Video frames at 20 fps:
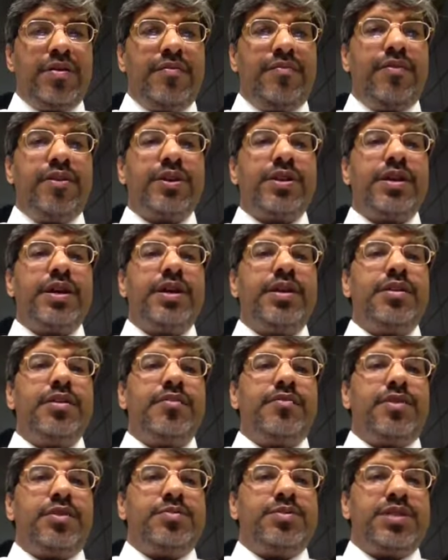What kind
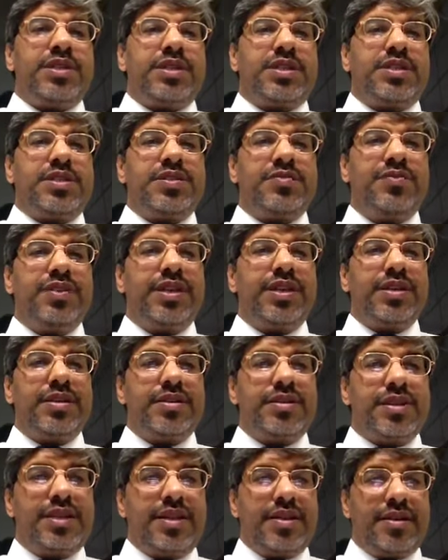of objectives we
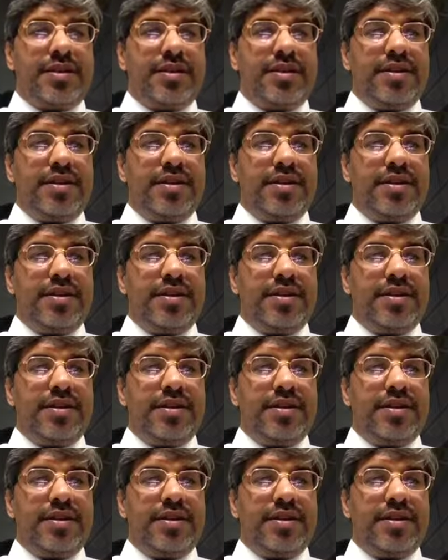can take?